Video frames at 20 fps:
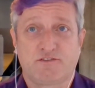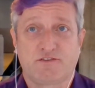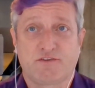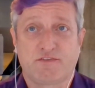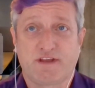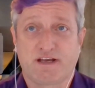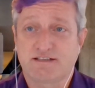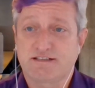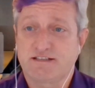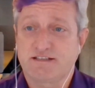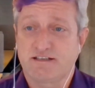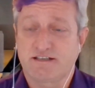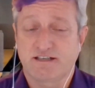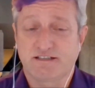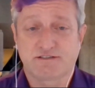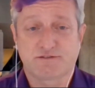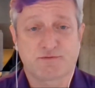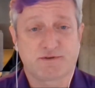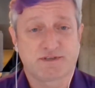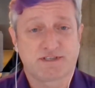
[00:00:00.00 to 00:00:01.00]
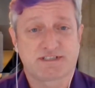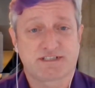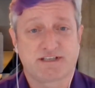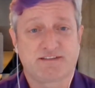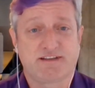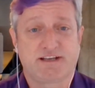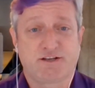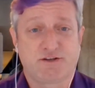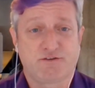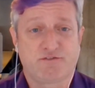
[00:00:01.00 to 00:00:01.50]
So that's it. I just want to
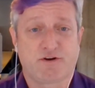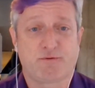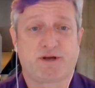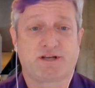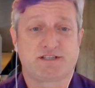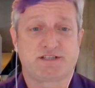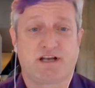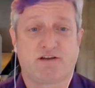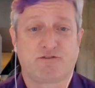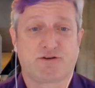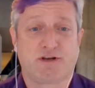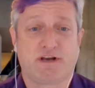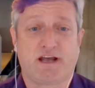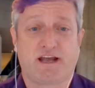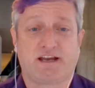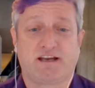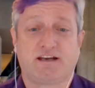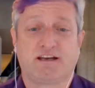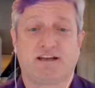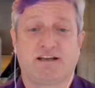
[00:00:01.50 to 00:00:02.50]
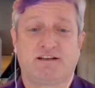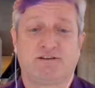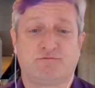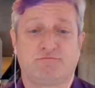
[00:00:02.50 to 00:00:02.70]
say thank you very much. Have a good night.